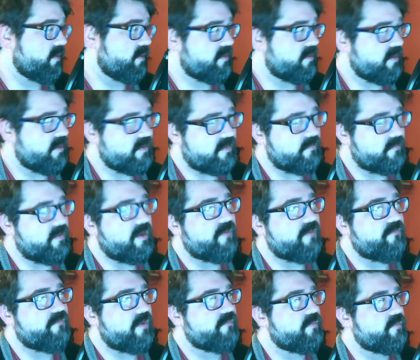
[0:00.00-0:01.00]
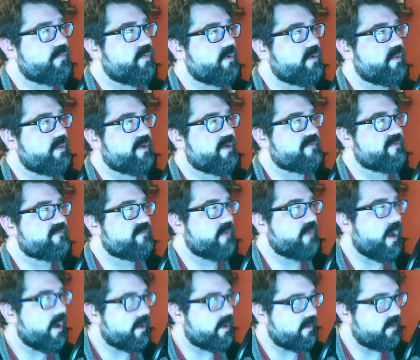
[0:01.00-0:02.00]
It's not something I've ever put a lot of
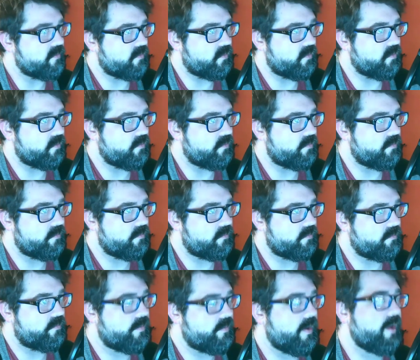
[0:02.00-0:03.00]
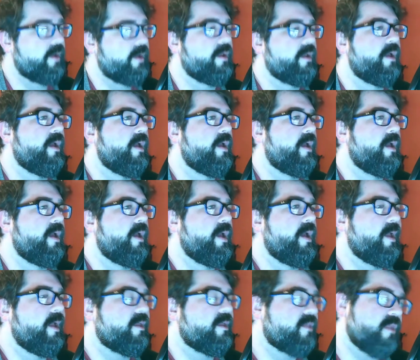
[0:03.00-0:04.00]
stock into, but
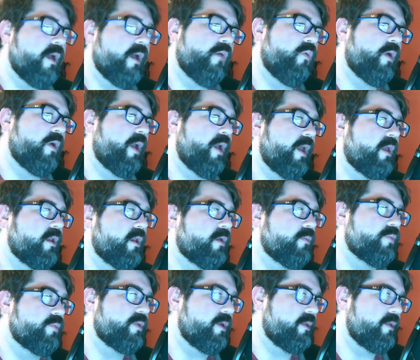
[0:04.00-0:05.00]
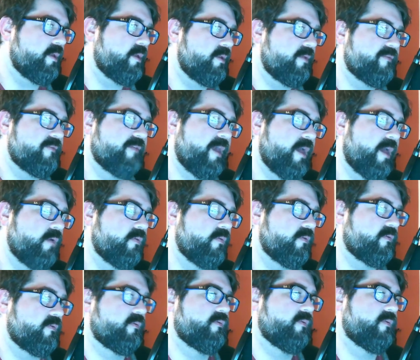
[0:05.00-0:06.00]
it's not one I can completely
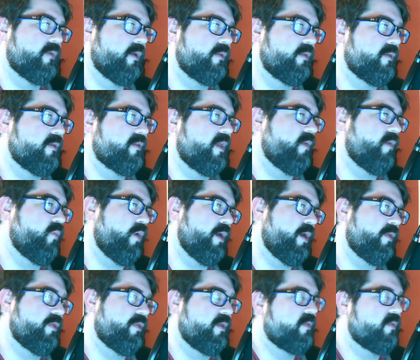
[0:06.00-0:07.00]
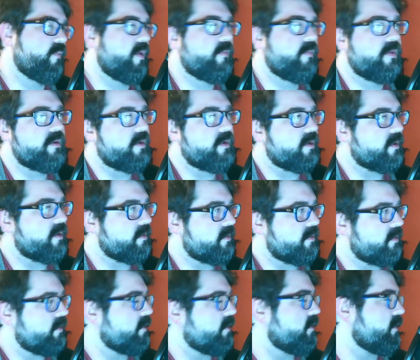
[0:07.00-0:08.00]
discount in the same way I think maybe
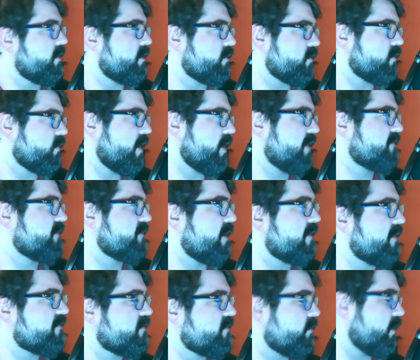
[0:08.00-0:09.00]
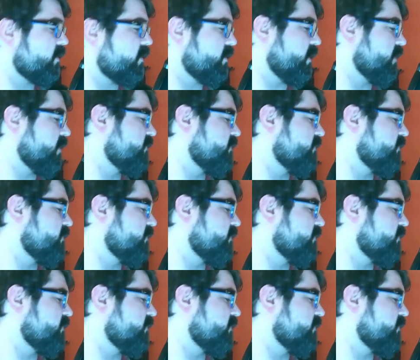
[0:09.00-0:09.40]
Neil deGrasse Tyson might think of it.